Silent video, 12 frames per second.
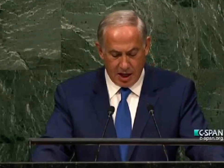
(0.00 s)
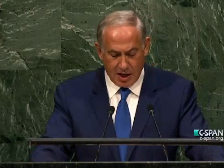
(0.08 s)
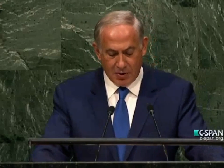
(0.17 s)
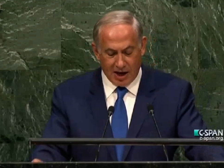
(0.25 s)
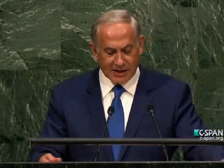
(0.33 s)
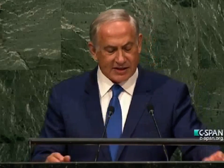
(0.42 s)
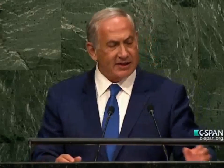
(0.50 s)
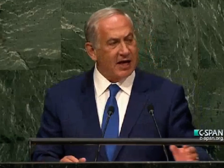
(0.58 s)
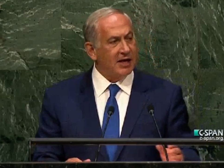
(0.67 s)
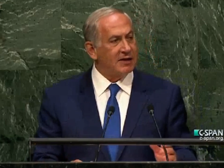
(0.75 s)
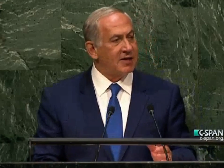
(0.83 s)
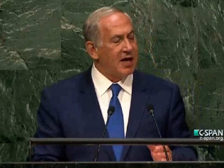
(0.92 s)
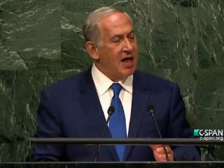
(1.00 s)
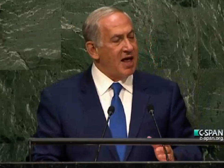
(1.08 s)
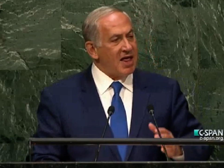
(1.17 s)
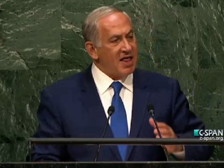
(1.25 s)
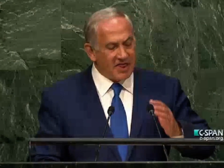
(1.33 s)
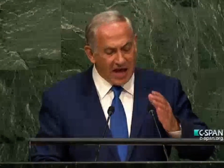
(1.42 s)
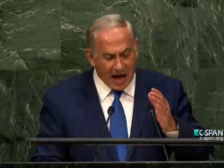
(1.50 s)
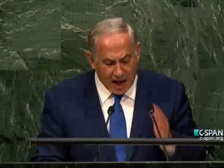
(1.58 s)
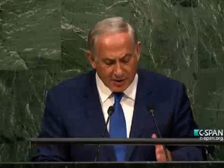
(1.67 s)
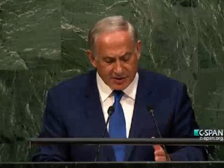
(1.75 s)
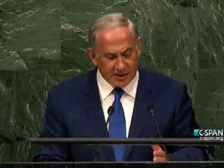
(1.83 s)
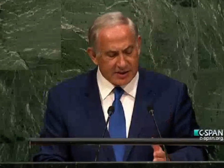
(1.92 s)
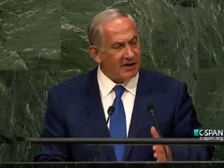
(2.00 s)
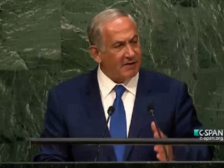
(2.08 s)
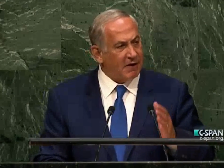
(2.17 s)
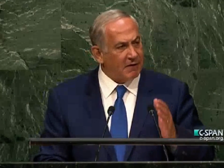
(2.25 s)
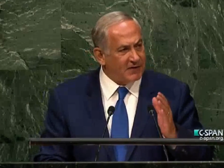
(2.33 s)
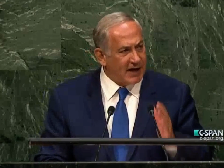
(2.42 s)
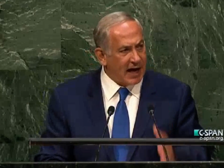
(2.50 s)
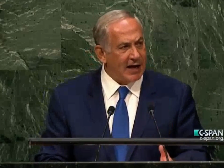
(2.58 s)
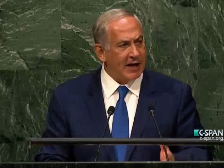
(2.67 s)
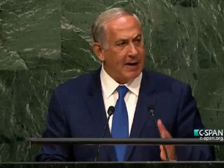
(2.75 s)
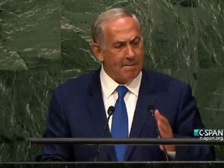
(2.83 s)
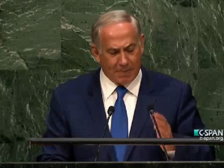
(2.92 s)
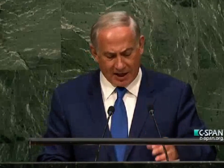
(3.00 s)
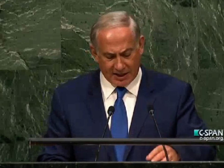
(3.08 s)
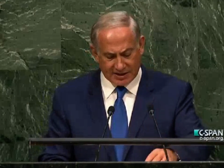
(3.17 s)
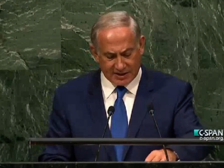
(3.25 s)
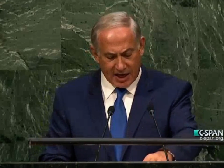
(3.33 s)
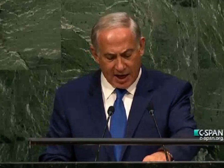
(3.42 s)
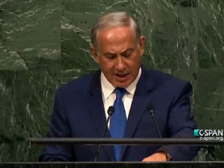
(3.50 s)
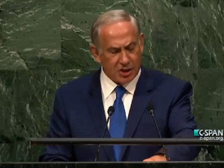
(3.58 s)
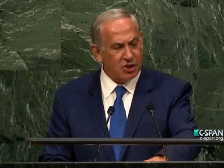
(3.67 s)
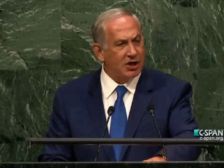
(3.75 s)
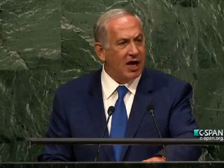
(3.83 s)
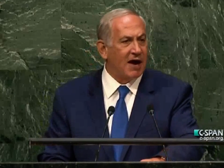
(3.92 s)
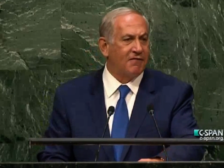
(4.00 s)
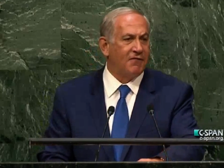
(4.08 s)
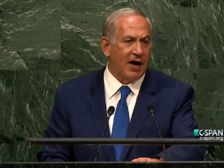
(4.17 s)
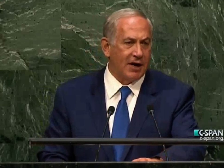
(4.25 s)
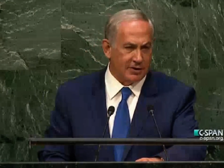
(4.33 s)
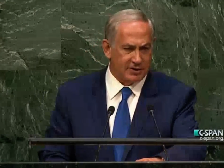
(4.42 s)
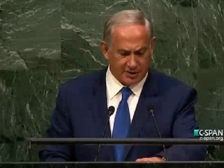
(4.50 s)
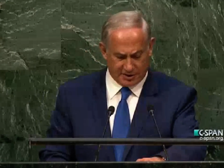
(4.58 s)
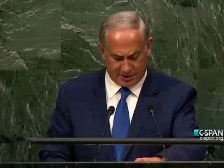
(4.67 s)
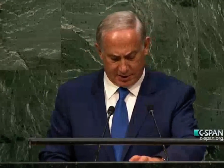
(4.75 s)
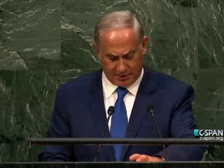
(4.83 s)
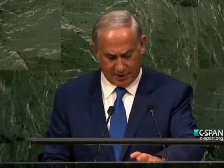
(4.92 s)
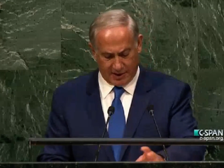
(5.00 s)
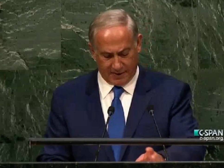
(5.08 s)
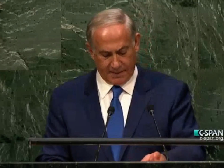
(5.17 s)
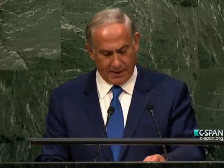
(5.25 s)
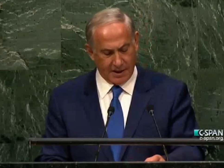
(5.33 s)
Iran sent thousands of Afghani and Pakistani Shiite fighters to Syria.